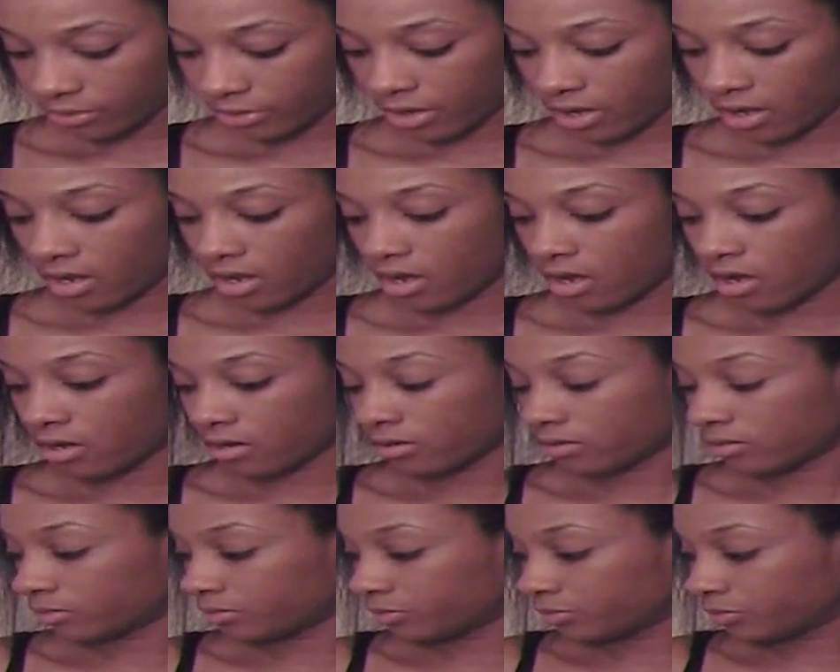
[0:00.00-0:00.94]
Okay,
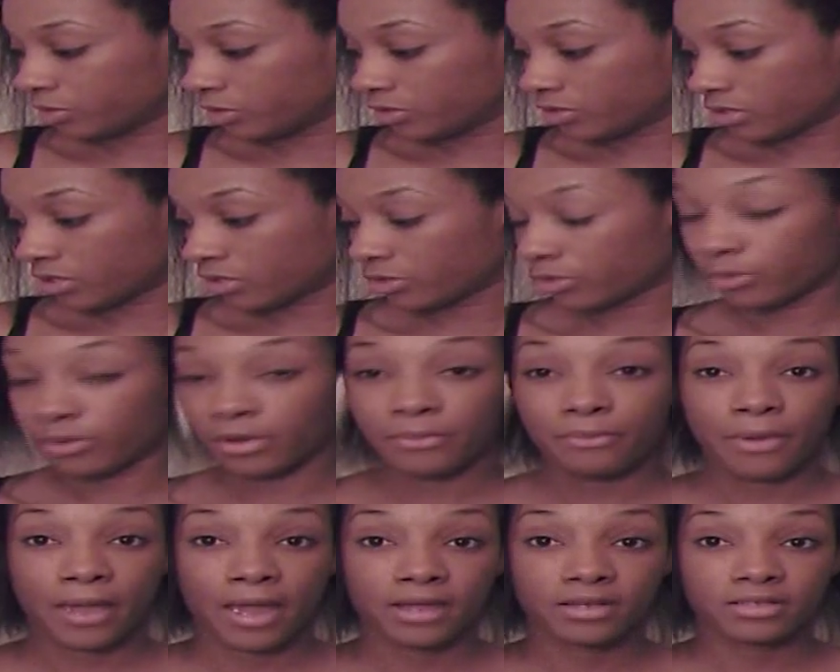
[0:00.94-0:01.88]
I'm using
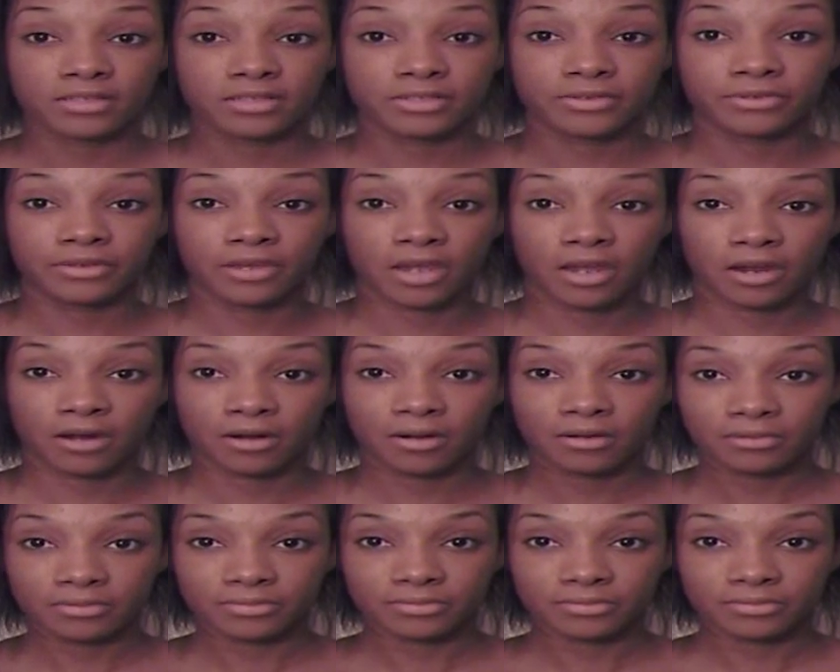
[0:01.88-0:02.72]
3 packs of hair.